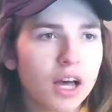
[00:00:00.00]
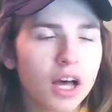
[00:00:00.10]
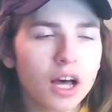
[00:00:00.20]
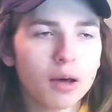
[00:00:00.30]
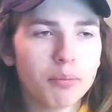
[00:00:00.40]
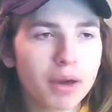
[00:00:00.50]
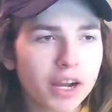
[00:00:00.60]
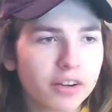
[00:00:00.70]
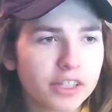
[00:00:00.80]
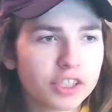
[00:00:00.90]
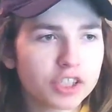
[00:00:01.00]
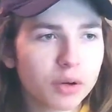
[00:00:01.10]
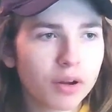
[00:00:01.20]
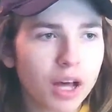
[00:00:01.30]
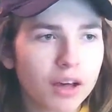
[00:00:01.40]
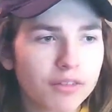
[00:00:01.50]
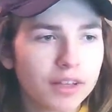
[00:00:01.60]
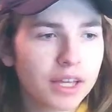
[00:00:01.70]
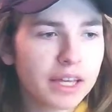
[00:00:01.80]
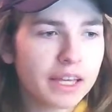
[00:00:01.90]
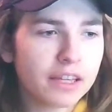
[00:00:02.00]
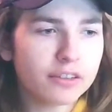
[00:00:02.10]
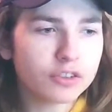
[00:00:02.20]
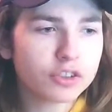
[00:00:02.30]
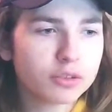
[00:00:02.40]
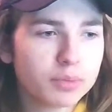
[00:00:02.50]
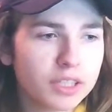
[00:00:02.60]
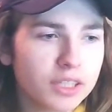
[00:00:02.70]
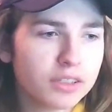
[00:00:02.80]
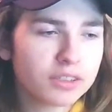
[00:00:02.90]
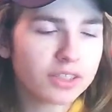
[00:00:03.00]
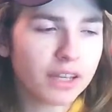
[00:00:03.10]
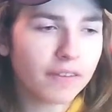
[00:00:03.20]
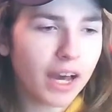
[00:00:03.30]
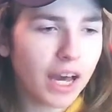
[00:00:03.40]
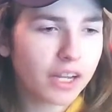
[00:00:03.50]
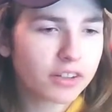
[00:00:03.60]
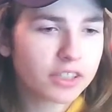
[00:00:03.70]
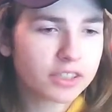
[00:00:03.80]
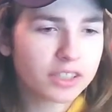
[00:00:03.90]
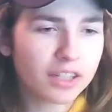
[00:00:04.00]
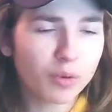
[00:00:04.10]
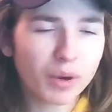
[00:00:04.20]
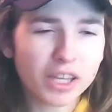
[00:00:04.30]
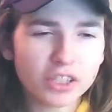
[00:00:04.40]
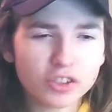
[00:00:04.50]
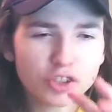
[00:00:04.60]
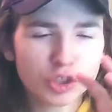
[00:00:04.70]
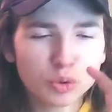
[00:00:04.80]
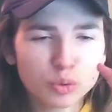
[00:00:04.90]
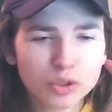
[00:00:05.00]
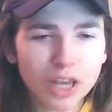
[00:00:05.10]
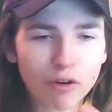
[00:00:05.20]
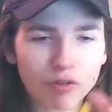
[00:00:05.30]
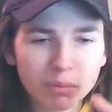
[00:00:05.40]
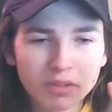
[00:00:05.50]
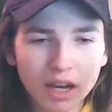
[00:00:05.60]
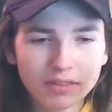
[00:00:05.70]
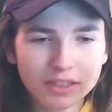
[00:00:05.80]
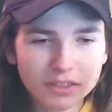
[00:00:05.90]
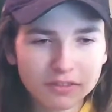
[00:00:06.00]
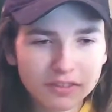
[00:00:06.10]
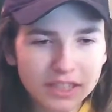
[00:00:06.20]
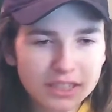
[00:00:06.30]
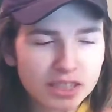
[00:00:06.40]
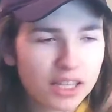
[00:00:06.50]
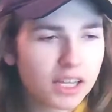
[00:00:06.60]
Barry showing off his speed to save Iris, and the way his shoes got ripped off his feet.